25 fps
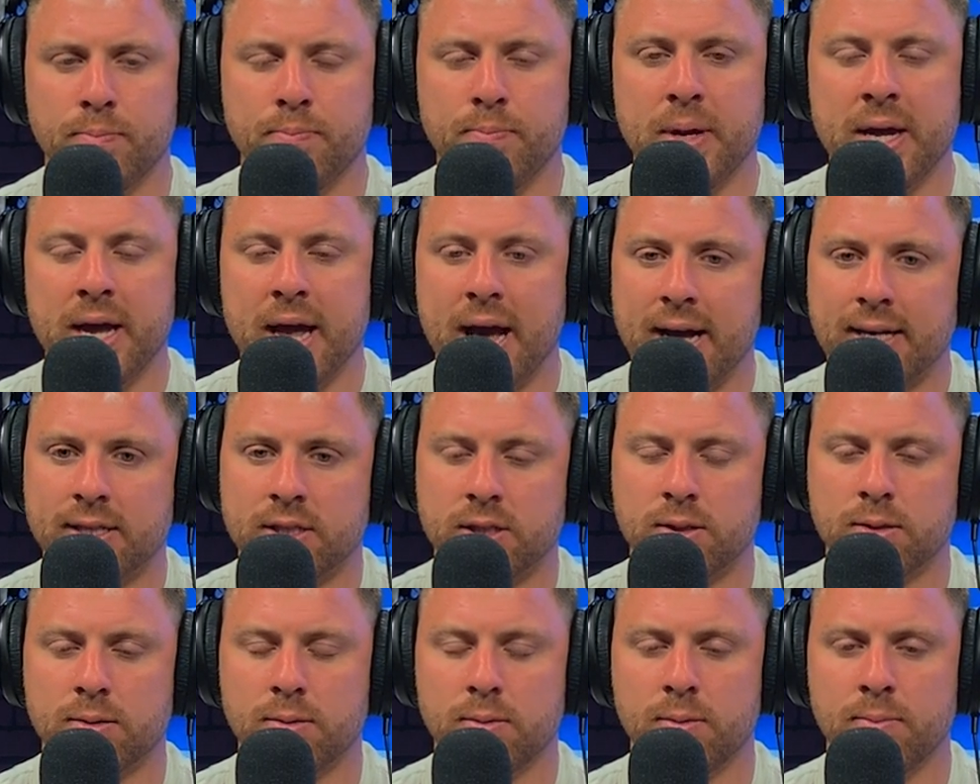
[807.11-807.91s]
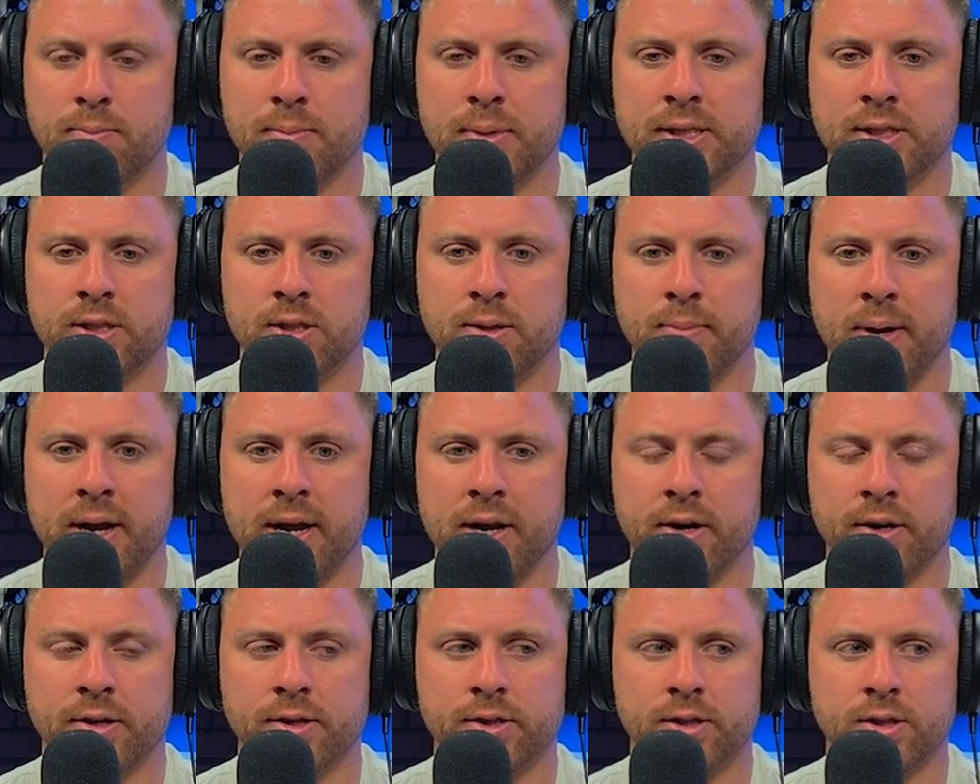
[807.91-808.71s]
BS
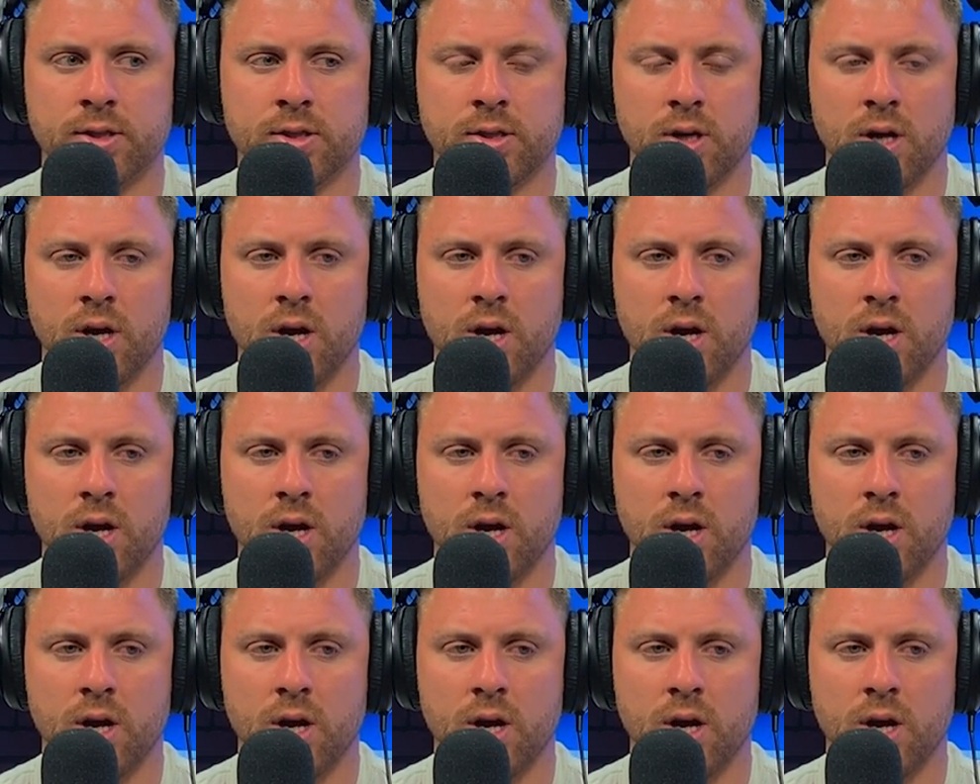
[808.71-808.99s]
misdemeanors,